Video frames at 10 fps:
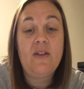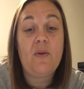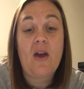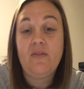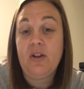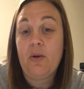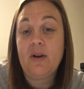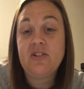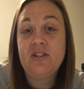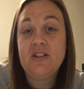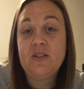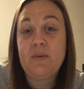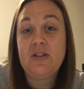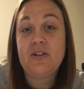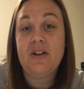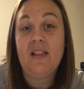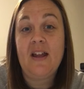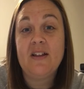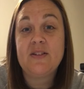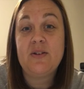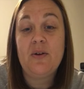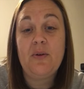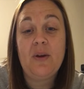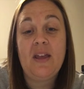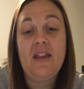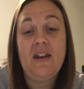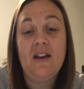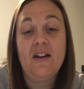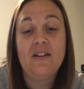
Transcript: If you have any questions, be sure and let us know in